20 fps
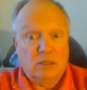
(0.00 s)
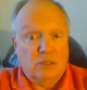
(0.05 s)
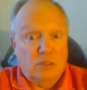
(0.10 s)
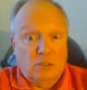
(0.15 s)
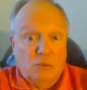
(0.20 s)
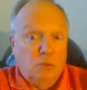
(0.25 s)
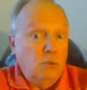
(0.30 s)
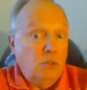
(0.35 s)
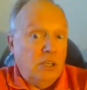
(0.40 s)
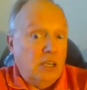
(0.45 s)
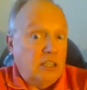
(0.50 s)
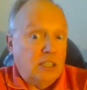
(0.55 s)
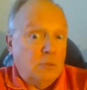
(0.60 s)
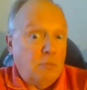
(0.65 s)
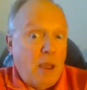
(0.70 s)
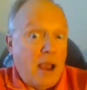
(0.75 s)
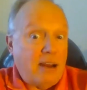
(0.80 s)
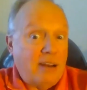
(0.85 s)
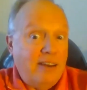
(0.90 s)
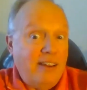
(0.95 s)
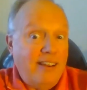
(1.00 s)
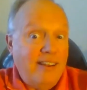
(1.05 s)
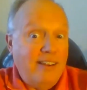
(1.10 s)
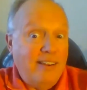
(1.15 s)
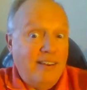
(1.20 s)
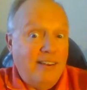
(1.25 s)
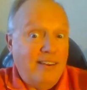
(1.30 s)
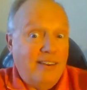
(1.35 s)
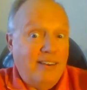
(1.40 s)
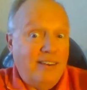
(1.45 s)
Because who's
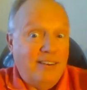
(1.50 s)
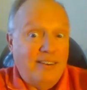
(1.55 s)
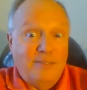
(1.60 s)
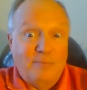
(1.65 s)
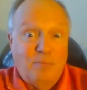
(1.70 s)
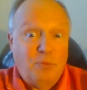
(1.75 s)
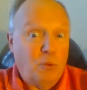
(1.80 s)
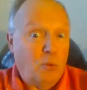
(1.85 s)
expecting uh,